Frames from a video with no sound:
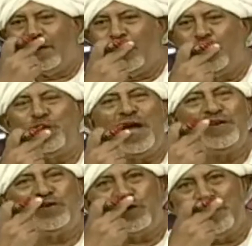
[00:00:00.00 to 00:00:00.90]
Although
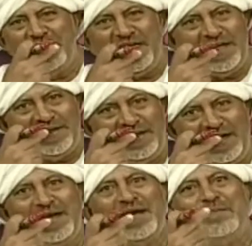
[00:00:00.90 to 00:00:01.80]
I stop the air
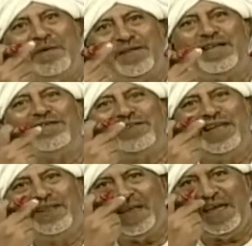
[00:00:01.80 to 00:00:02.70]
here, but
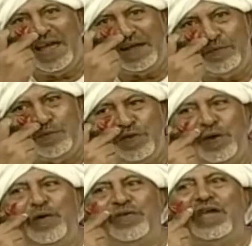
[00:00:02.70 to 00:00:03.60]
still the air comes to the
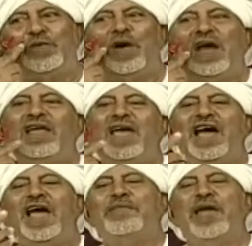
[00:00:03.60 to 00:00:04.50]
nose, that's why
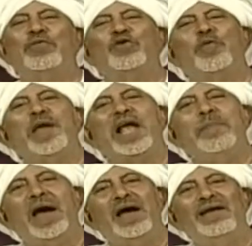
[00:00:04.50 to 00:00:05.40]
I'm able to make a ma.